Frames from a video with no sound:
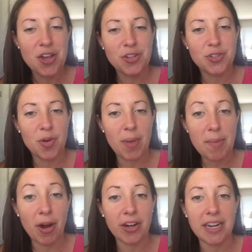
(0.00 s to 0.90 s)
So my
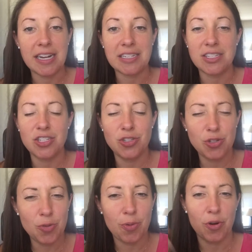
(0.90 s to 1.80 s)
market is
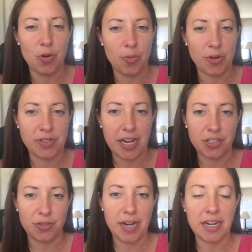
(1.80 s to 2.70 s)
super uber
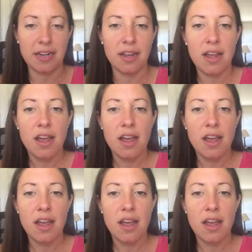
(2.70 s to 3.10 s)
saturated.